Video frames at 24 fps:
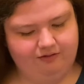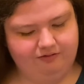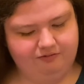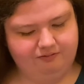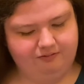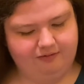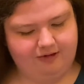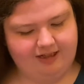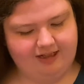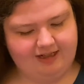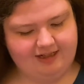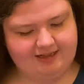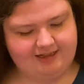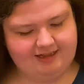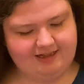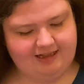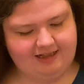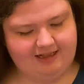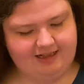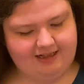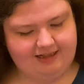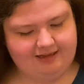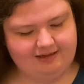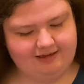Like I
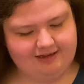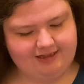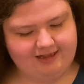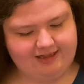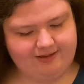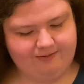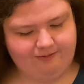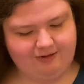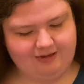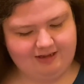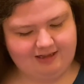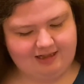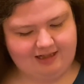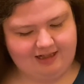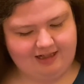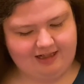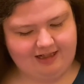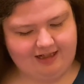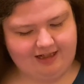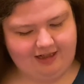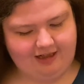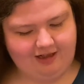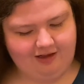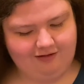said, this was
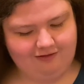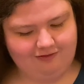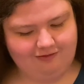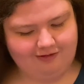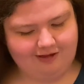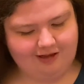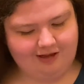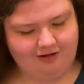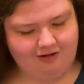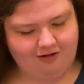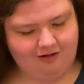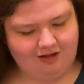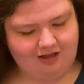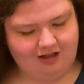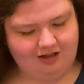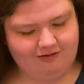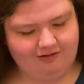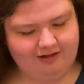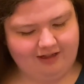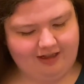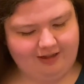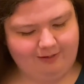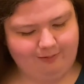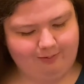a free card
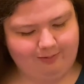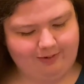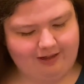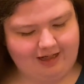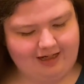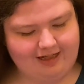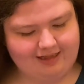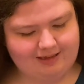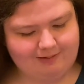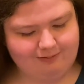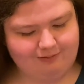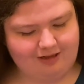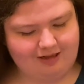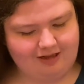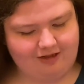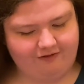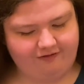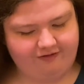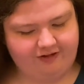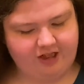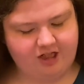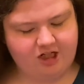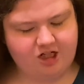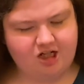reading, past, present,
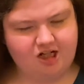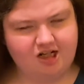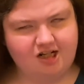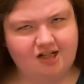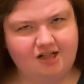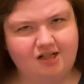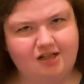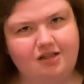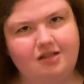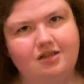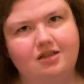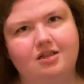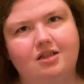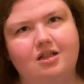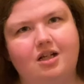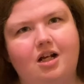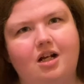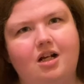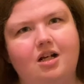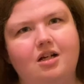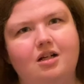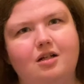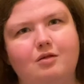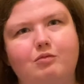future.
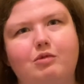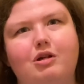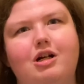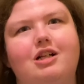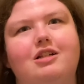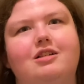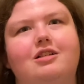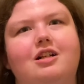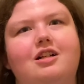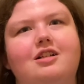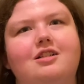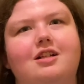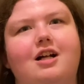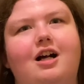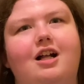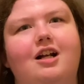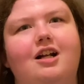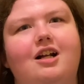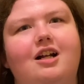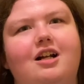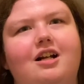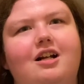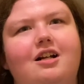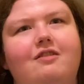But there's
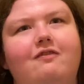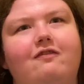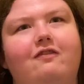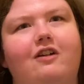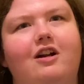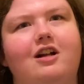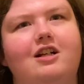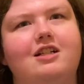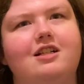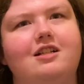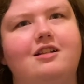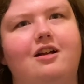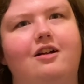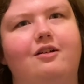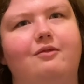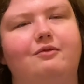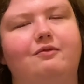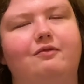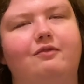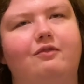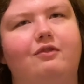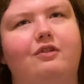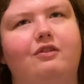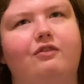other versions of
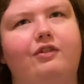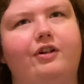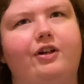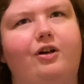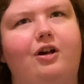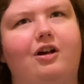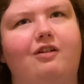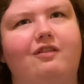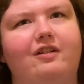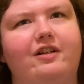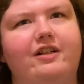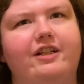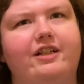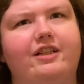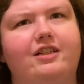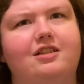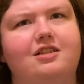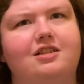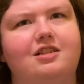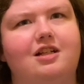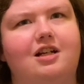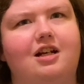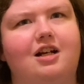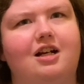free card readings.
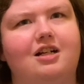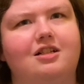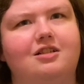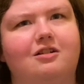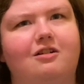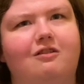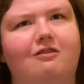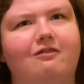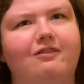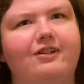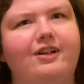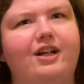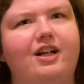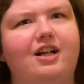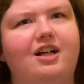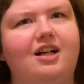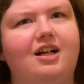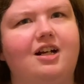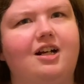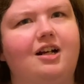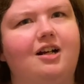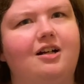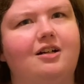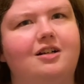There's
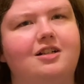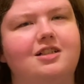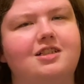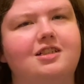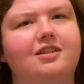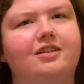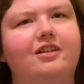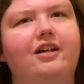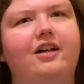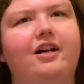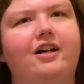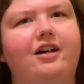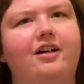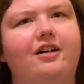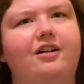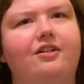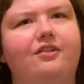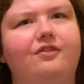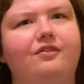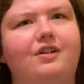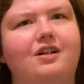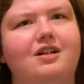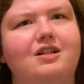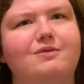career, there's
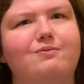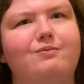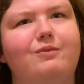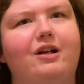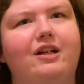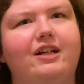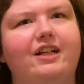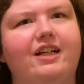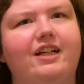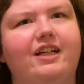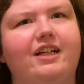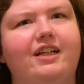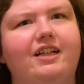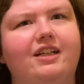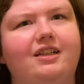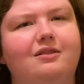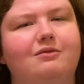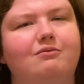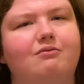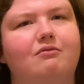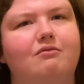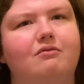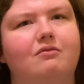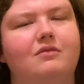love, there's money,
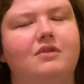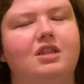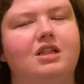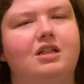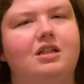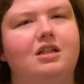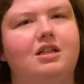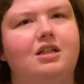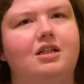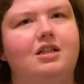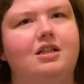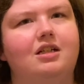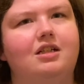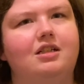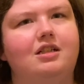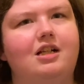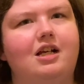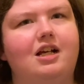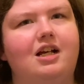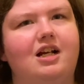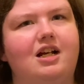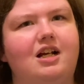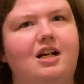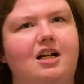
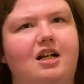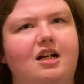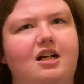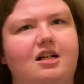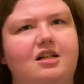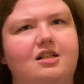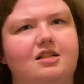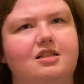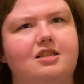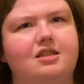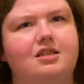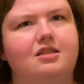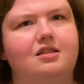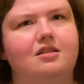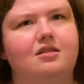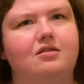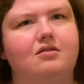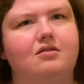there's